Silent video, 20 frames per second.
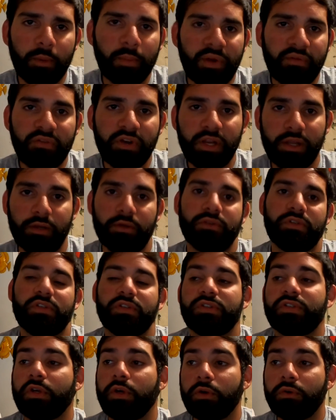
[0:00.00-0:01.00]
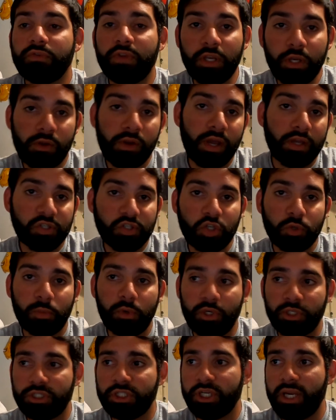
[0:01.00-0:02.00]
on my videos. So thank you guys so
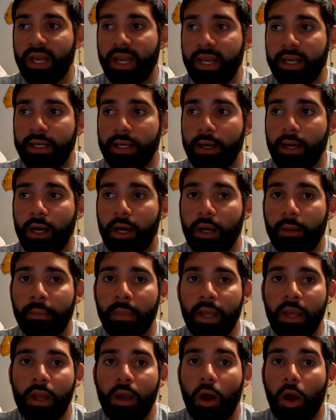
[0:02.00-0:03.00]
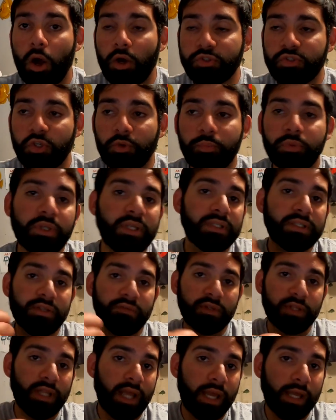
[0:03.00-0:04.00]
much. And um, also, please
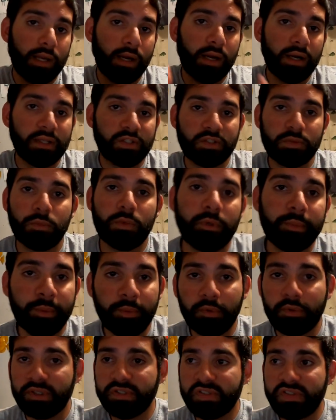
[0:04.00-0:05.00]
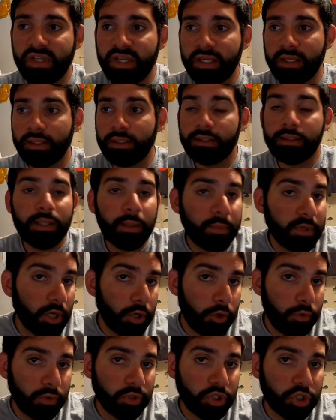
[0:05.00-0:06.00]
leave a like on it so more people can see it. And let me know
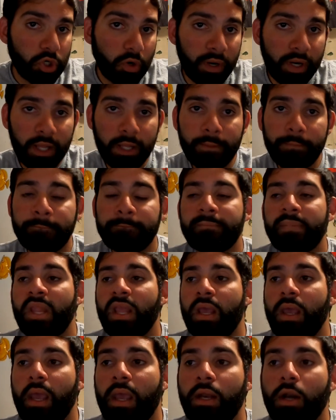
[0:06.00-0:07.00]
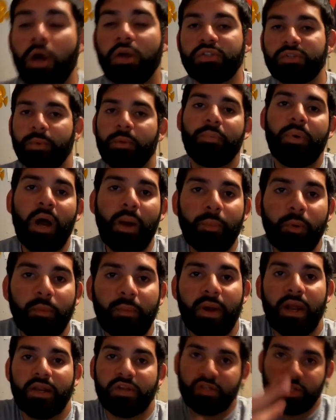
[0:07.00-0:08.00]
you enjoyed it. And also, I'm going to pop up
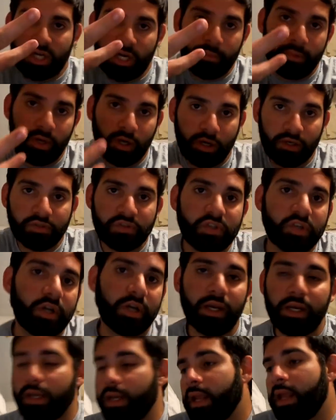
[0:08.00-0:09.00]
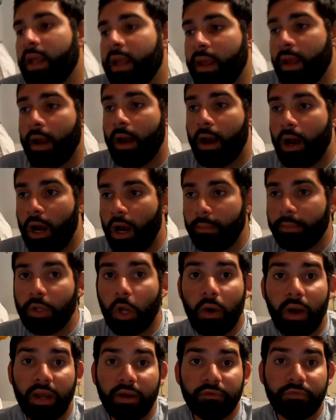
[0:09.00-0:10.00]
my Instagram here on screen. Um,
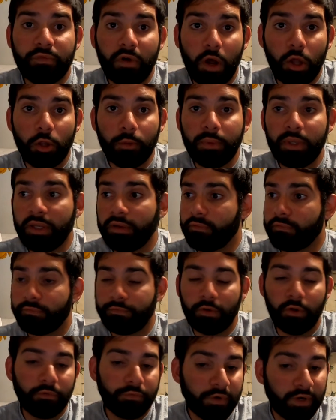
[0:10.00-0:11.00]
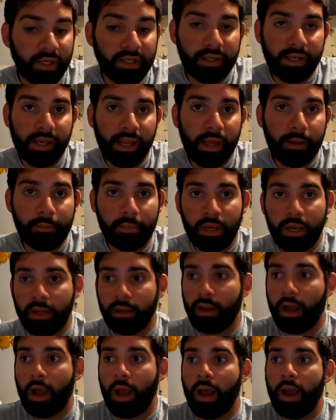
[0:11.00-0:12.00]
go ahead and follow me. Feel free to DM
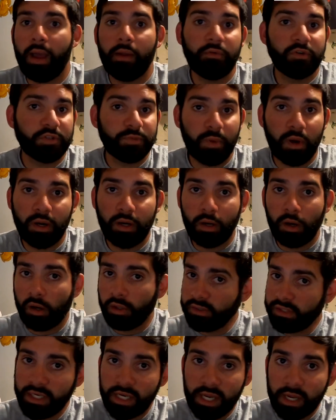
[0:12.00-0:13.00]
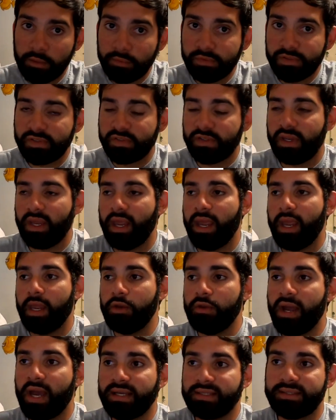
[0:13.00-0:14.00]
me. I respond to all DMs.
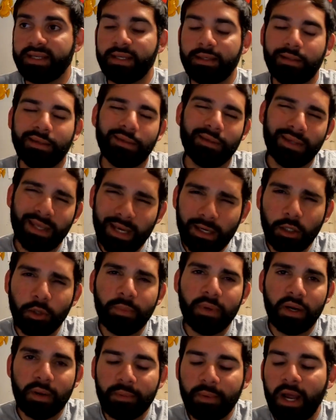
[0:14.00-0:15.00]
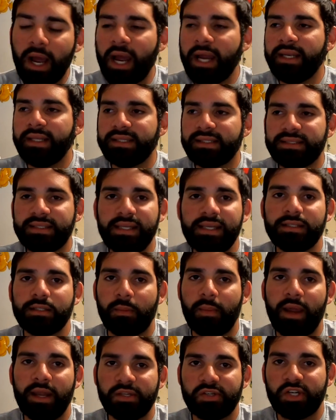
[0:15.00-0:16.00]
And you guys can get a little bit of behind the scenes
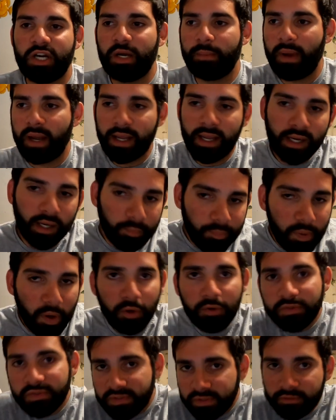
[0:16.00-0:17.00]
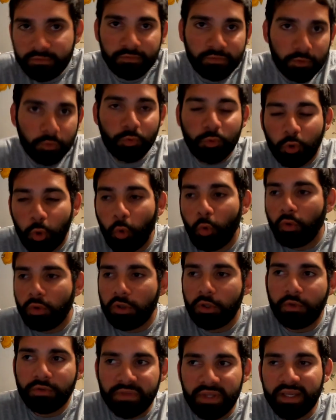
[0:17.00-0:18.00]
on my Instagram. I kind of post a few cool
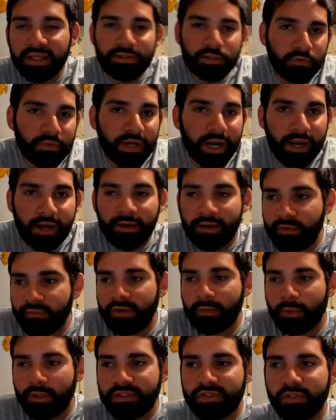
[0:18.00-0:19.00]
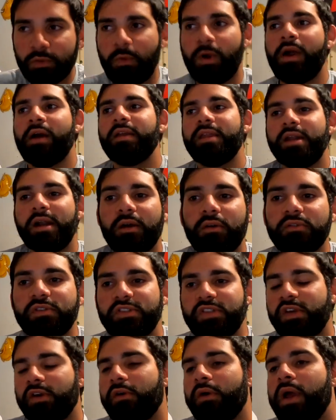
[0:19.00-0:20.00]
little things over there every once in a while, you know?
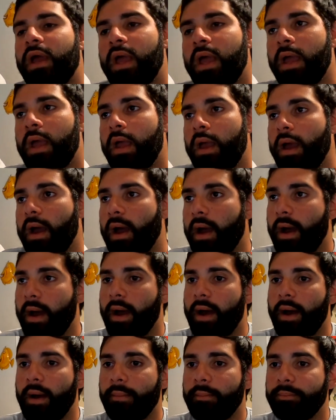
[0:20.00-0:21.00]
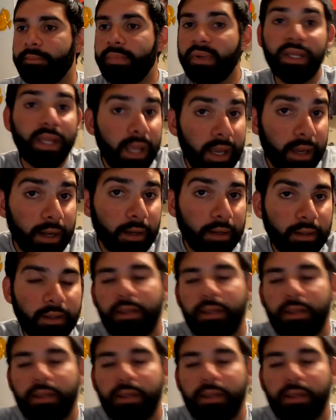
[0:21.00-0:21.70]
So, um, but yeah.